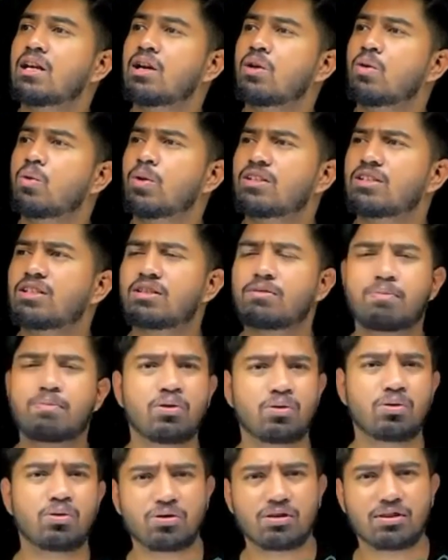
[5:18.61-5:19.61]
What is this
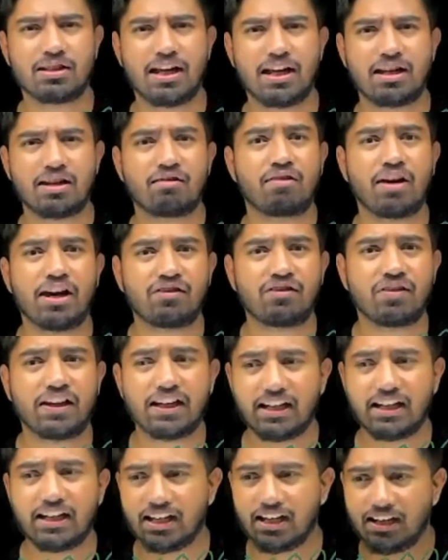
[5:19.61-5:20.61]
Bluetooth standard? Wi-Fi ke
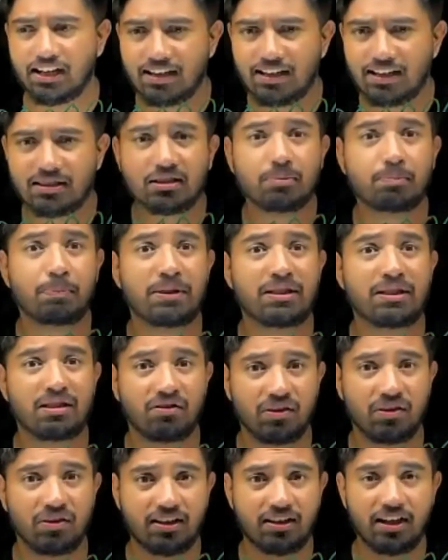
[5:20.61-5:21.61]
liye there is a
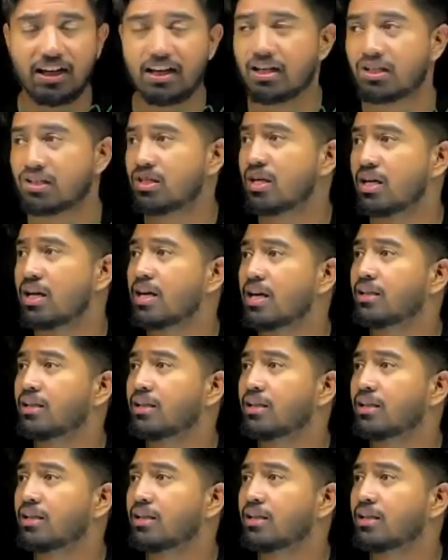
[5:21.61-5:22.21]
specific range.